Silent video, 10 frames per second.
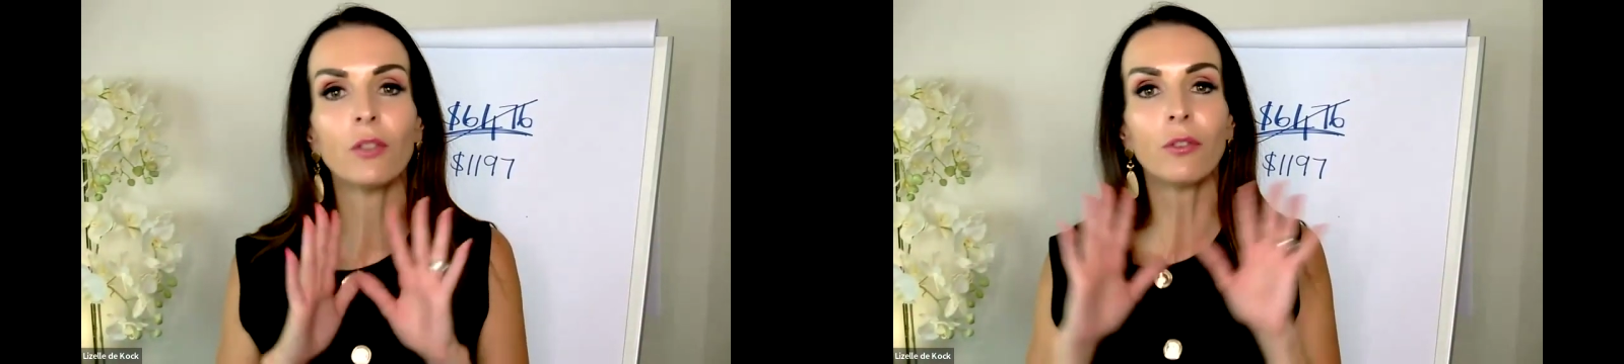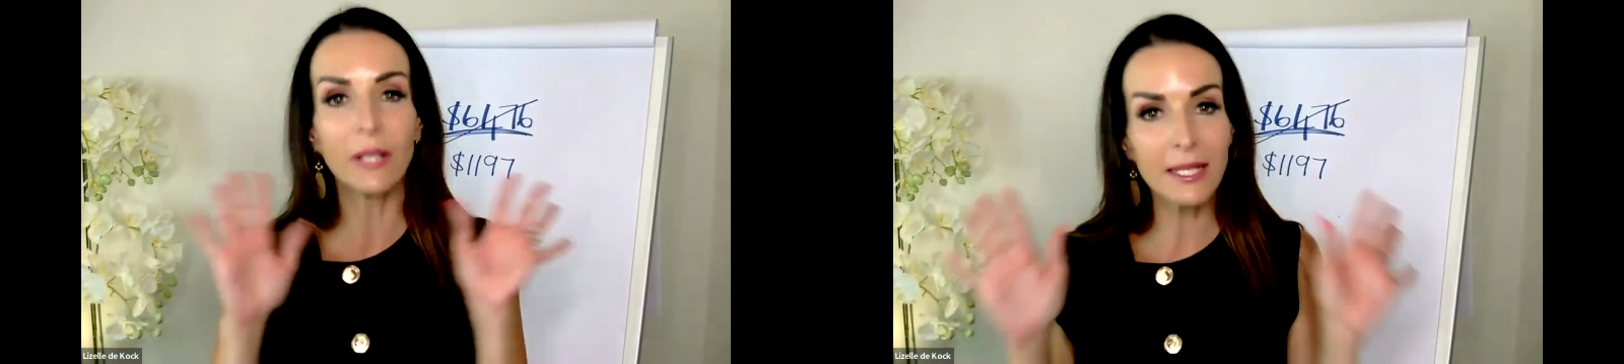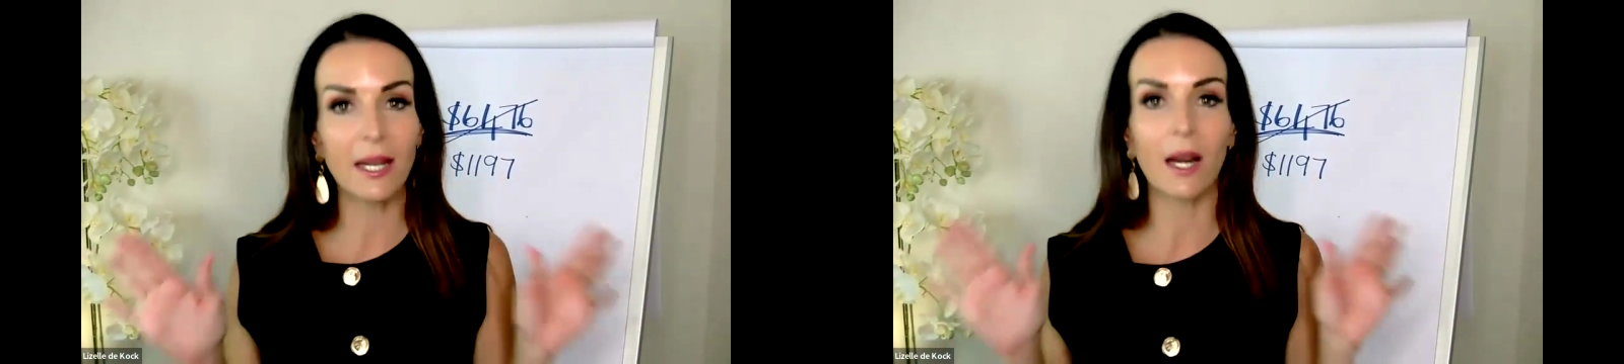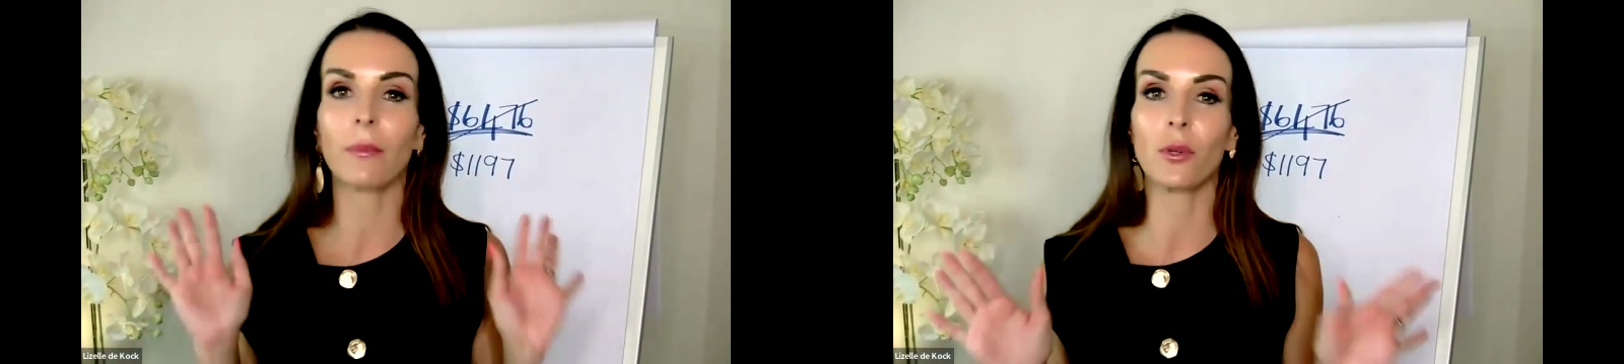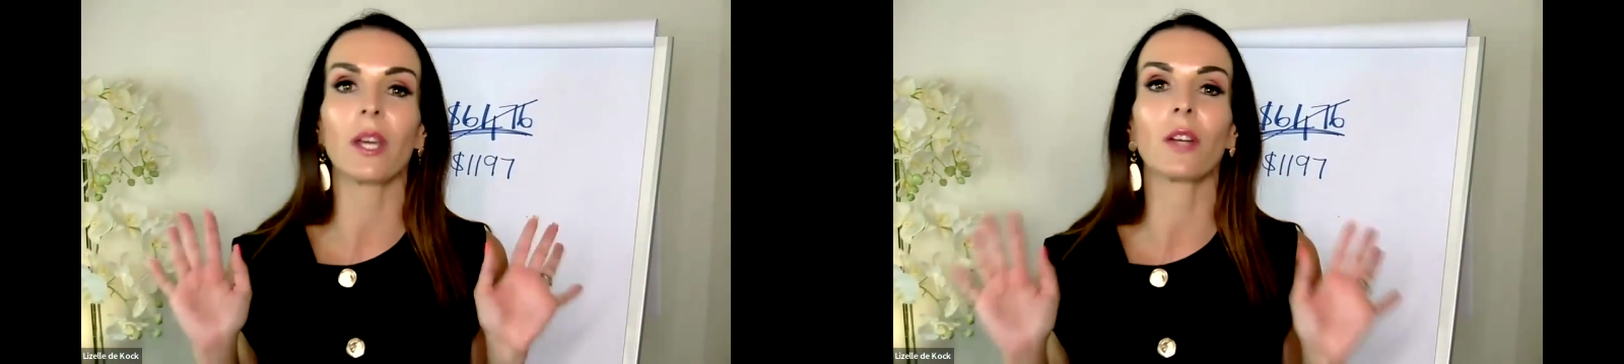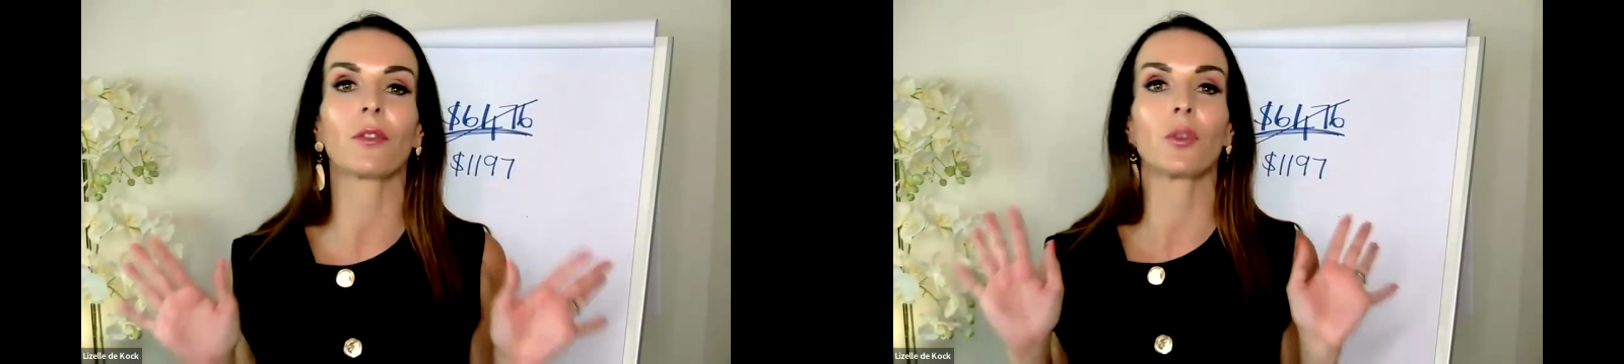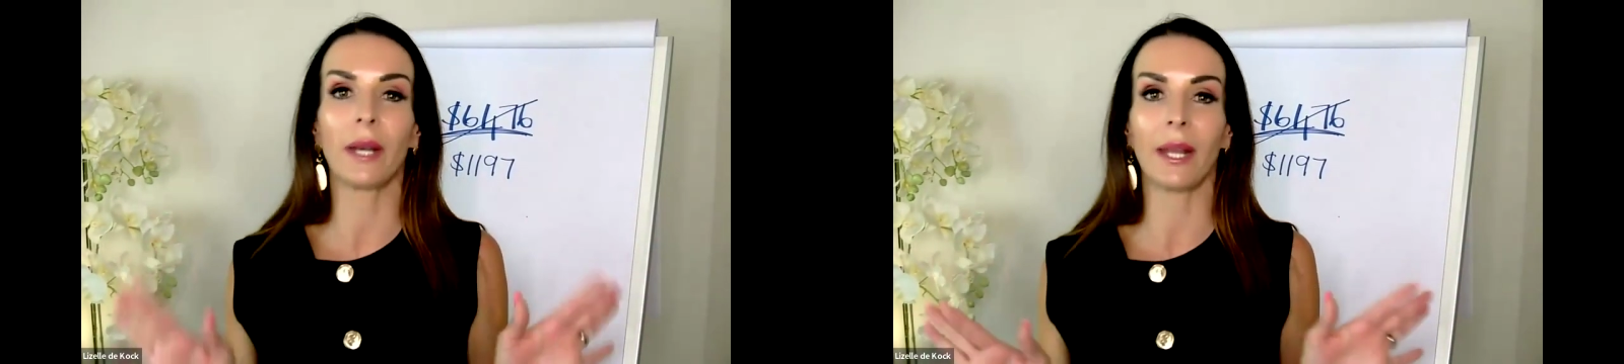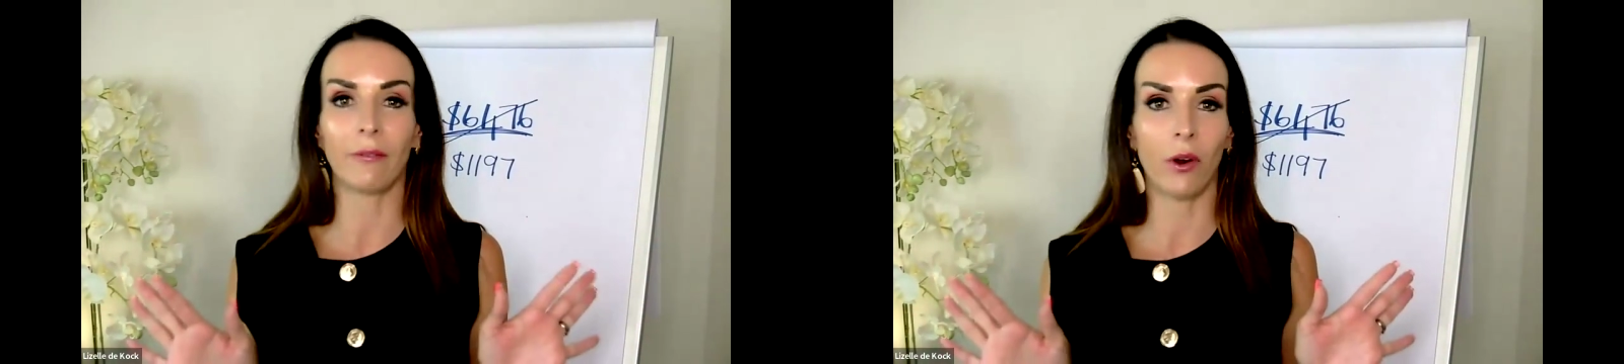reason I'm doing it for
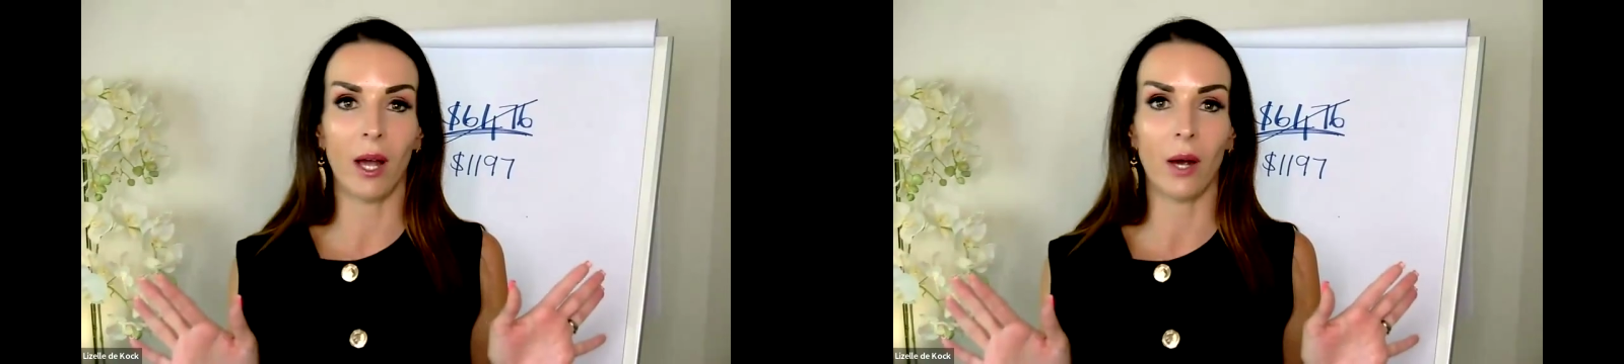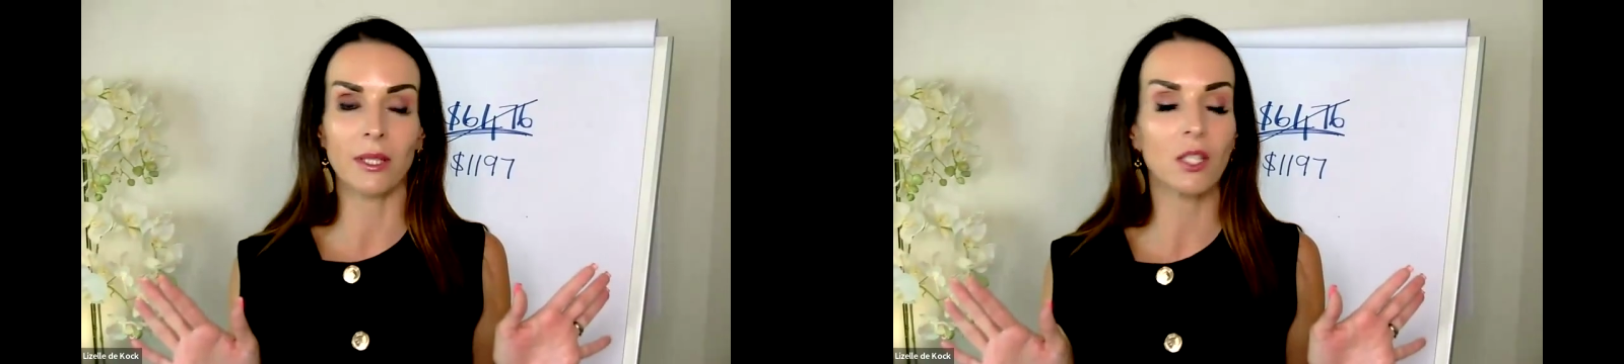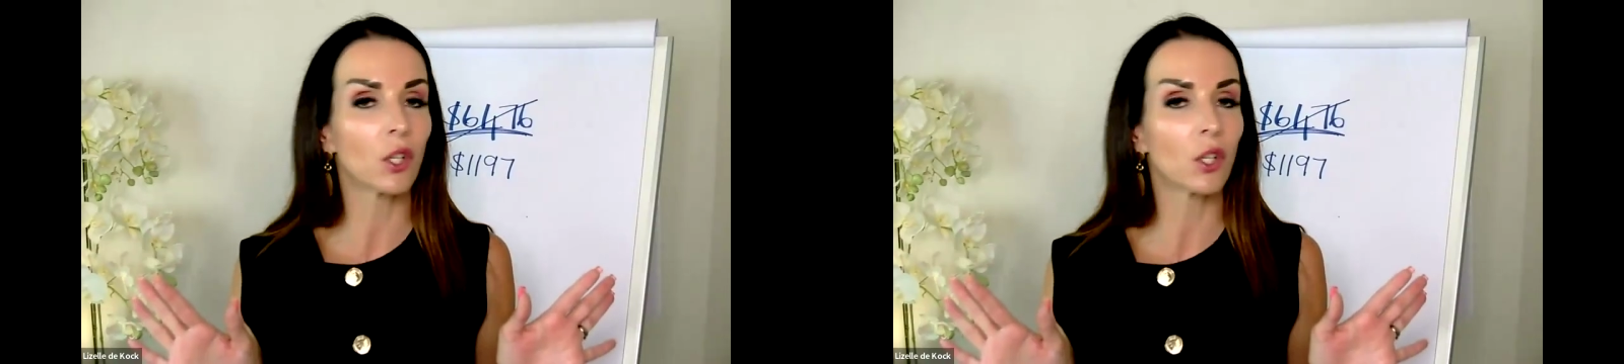24 hours